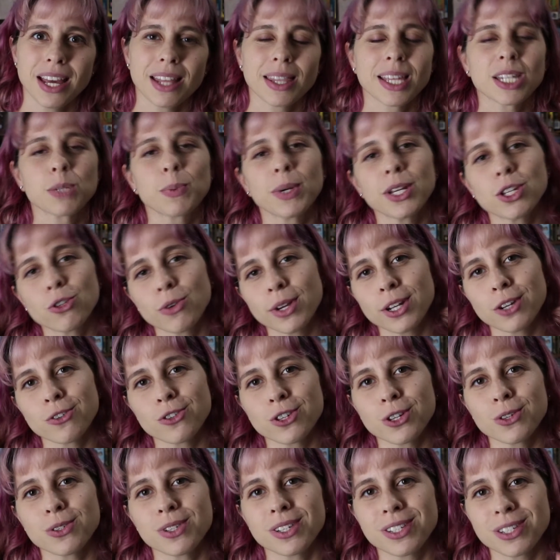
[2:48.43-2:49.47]
That's why Trader
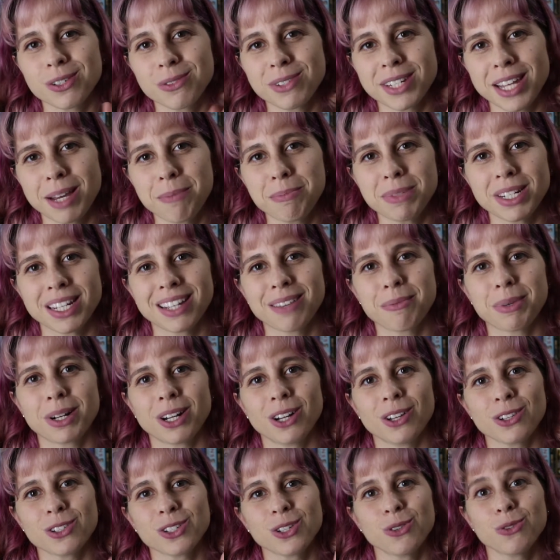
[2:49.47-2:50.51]
Joe's is so tempting,
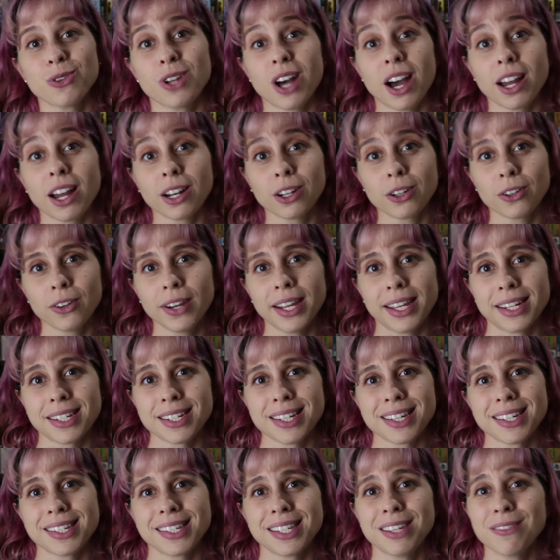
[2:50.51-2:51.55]
but also not great,
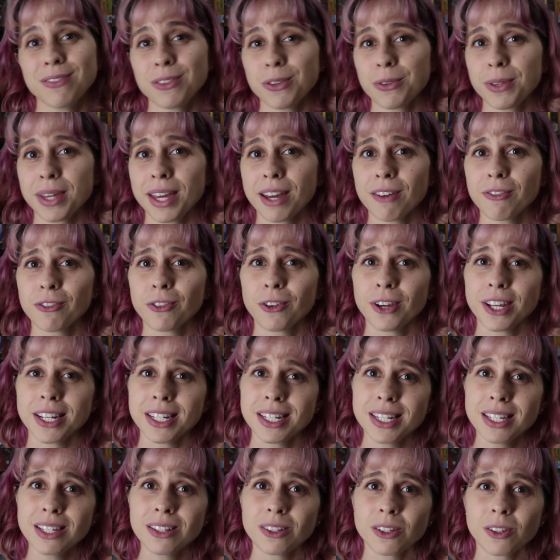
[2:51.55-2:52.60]
because even though they have
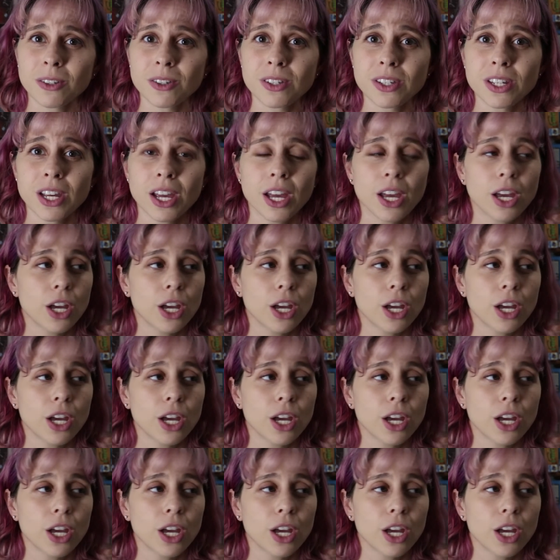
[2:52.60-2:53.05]
great deals,